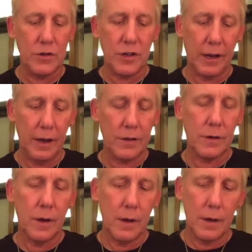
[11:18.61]
music
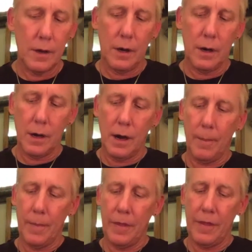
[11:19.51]
is
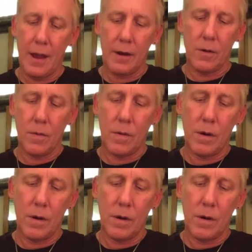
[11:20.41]
that